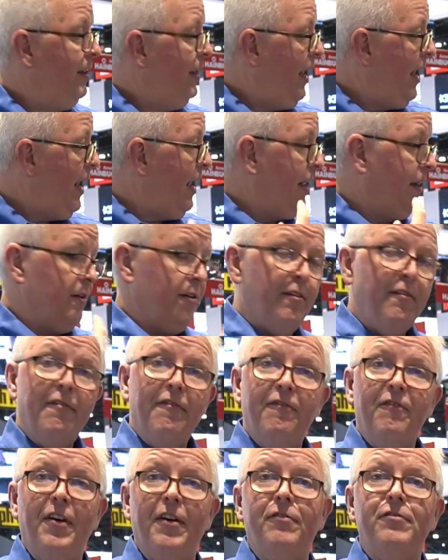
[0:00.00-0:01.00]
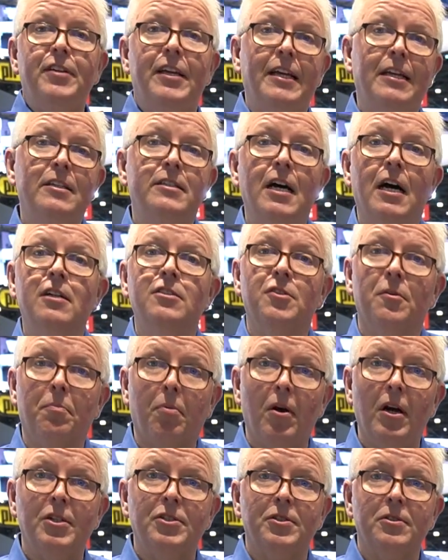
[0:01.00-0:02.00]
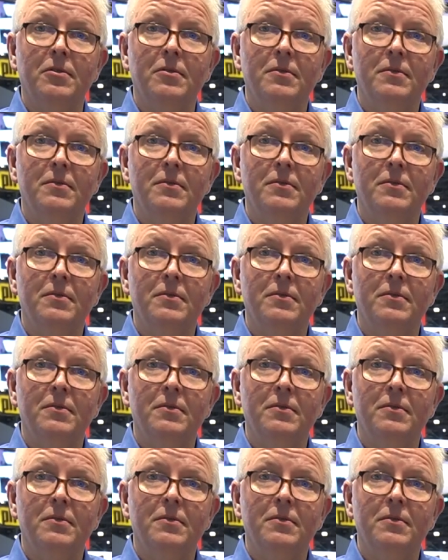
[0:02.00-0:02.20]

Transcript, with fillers: and 15 tons of pressure.